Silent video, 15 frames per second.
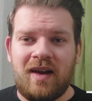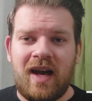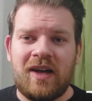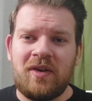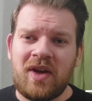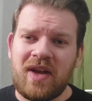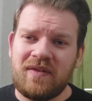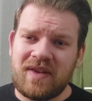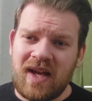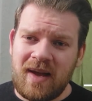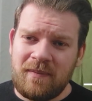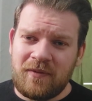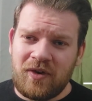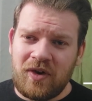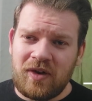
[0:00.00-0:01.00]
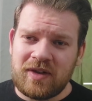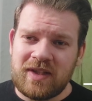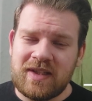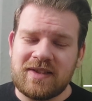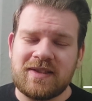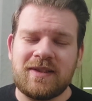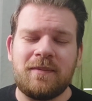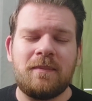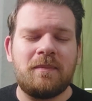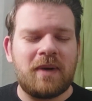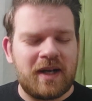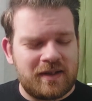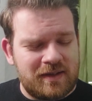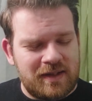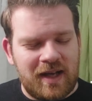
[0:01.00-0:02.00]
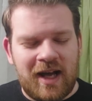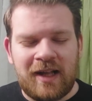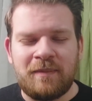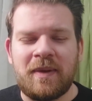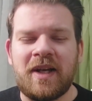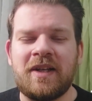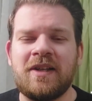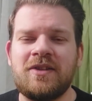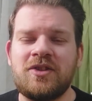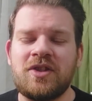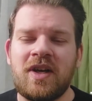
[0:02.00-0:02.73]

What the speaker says: I don't have time for all this, but I'll manage.